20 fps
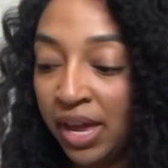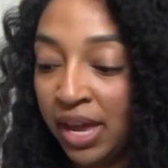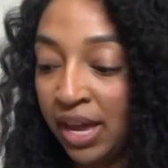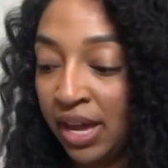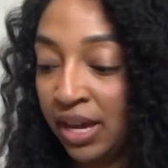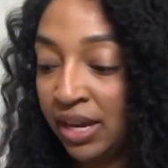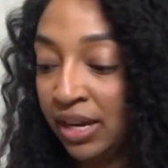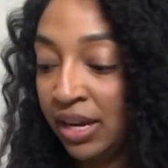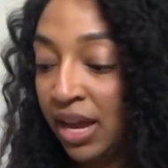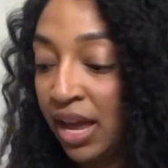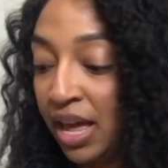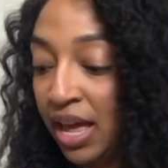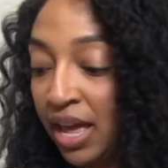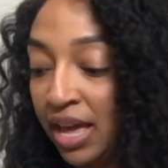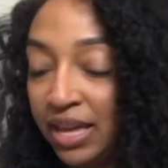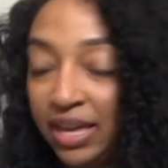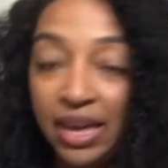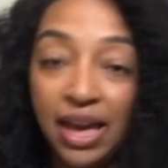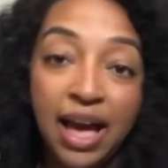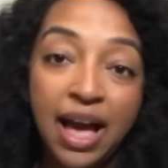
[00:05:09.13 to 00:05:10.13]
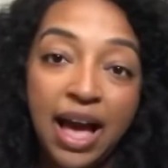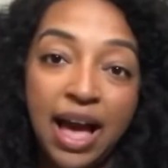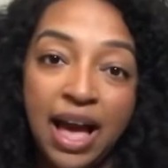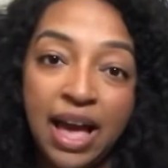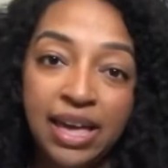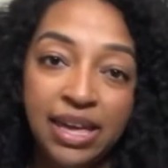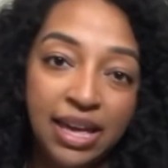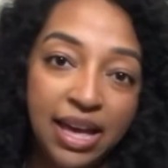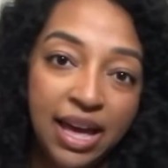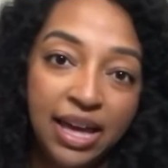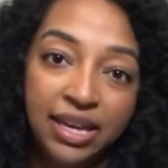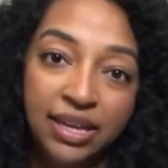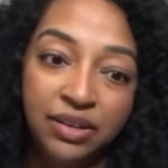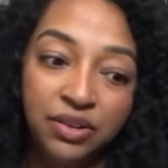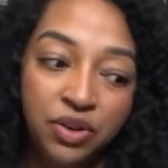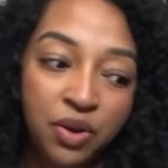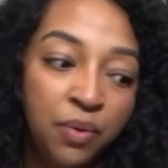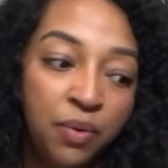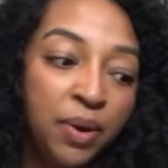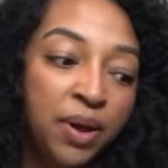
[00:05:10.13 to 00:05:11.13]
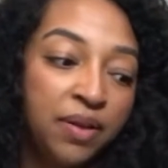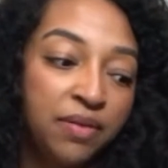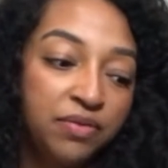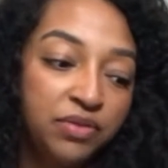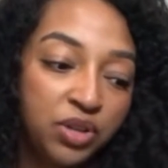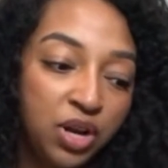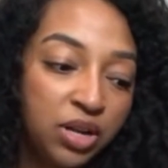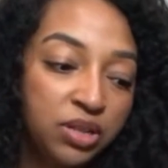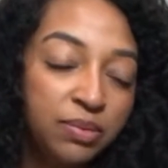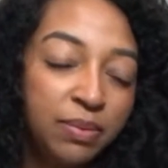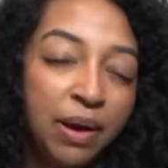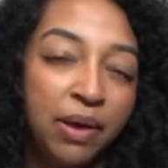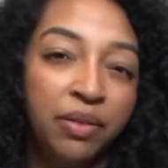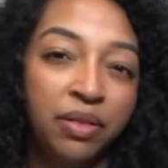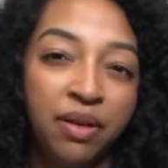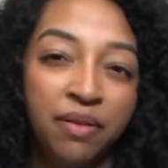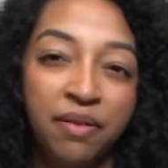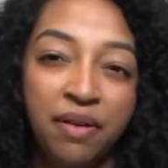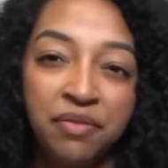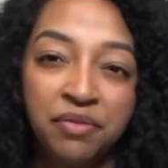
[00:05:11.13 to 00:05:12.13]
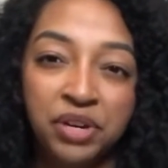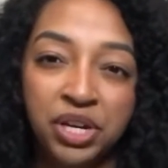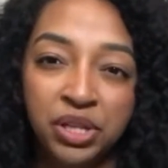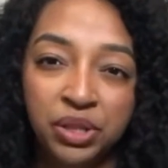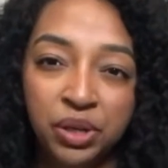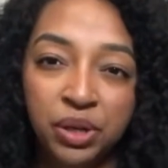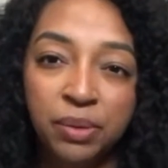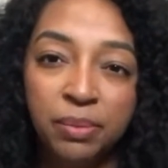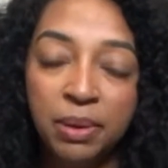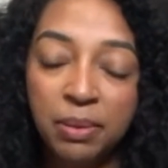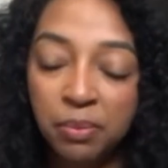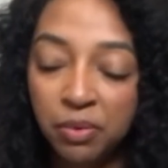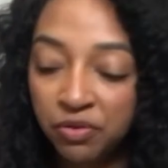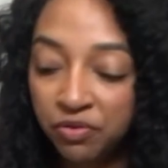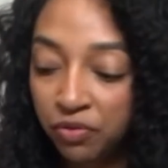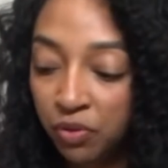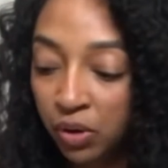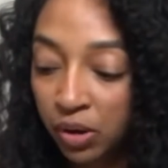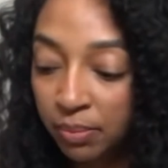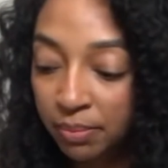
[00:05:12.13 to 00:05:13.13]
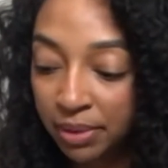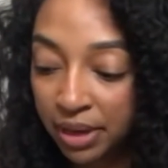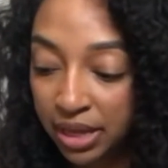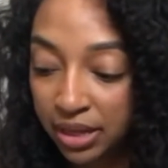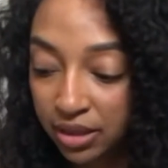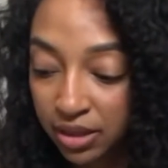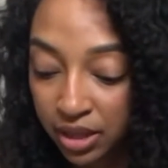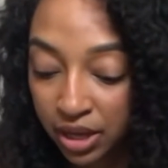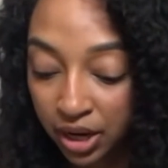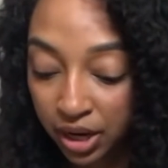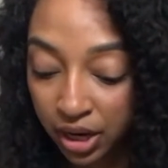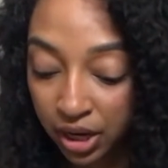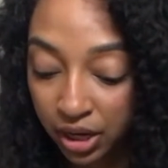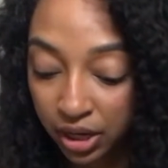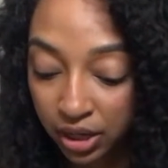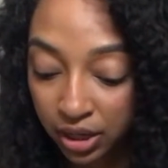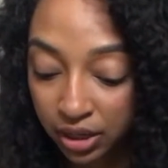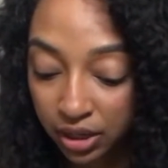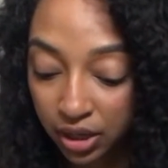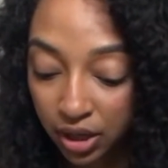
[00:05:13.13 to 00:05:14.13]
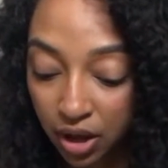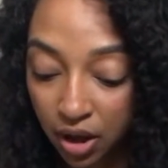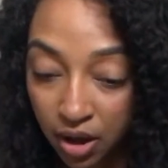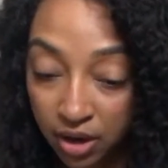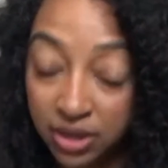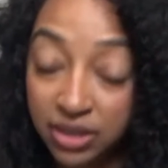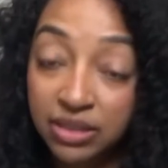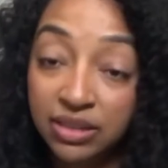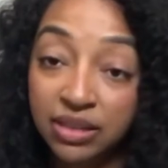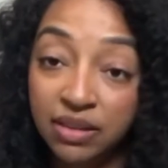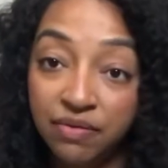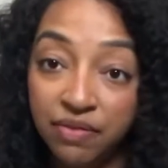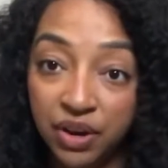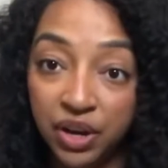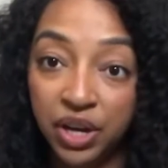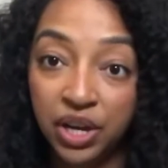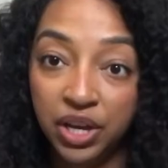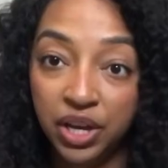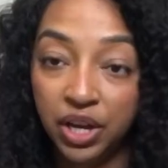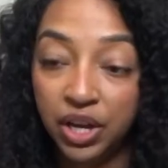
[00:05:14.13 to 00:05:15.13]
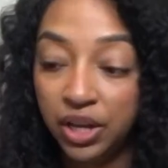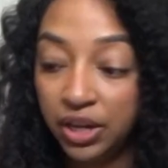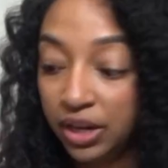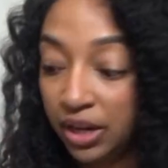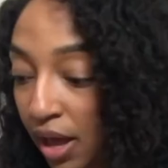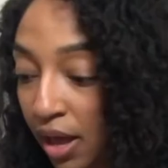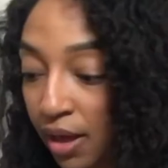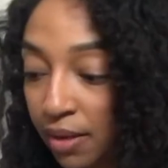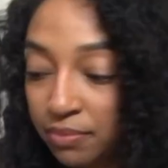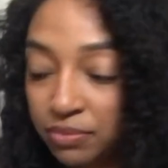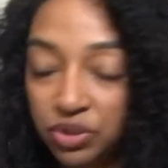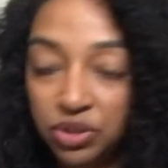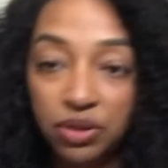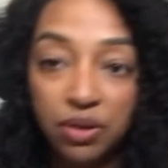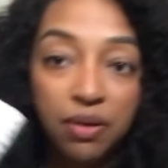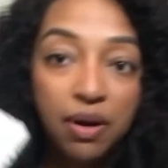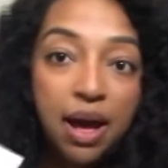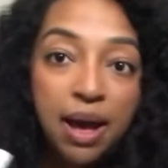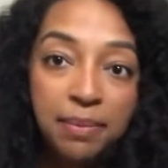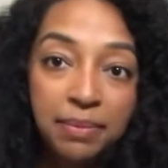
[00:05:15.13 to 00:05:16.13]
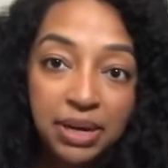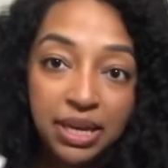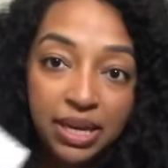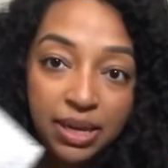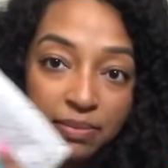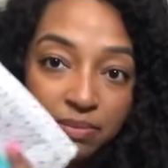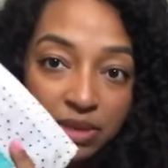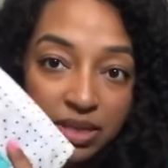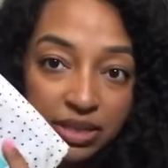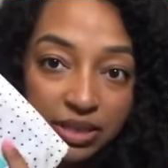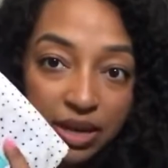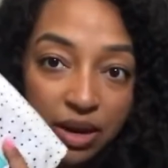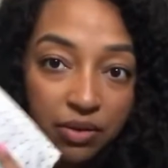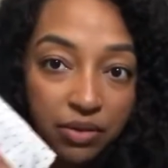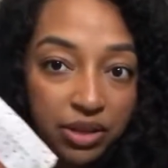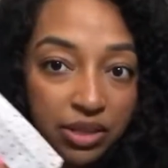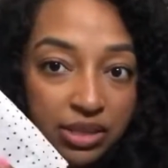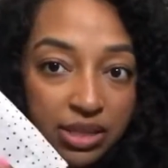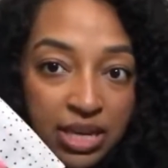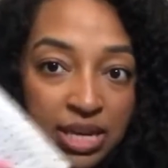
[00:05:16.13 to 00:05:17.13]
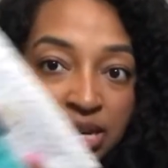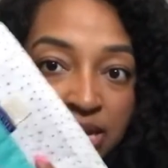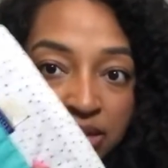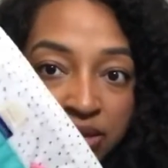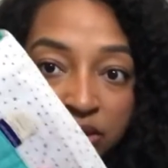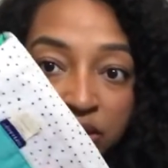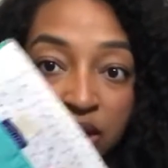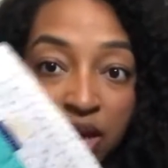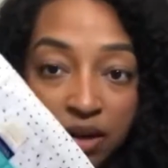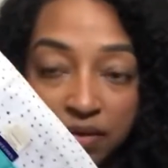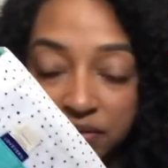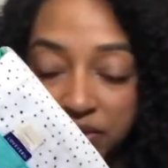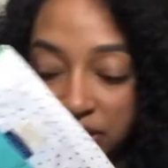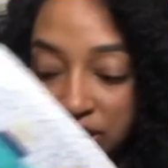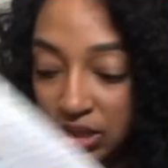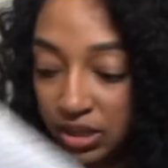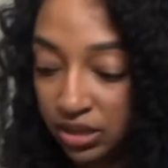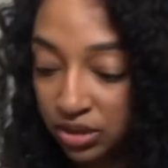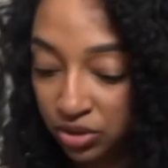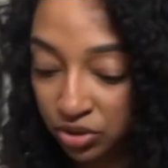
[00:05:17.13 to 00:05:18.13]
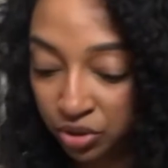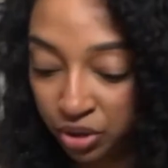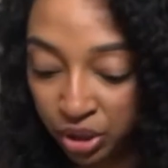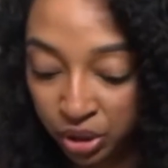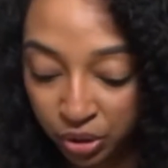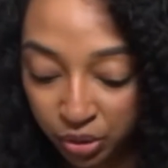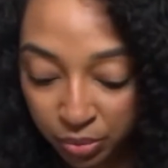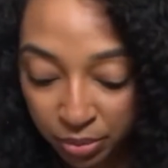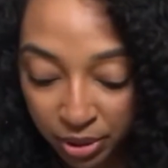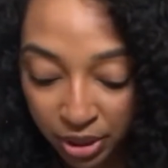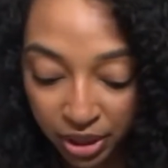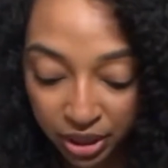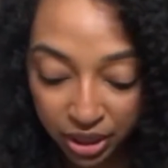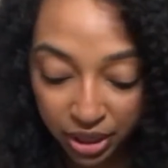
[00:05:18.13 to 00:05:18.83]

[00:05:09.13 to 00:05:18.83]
And yeah, I know I've talked about Love Every a little bit before, but they're honestly very good. So I'm gonna keep this out because he loves this crinkle book.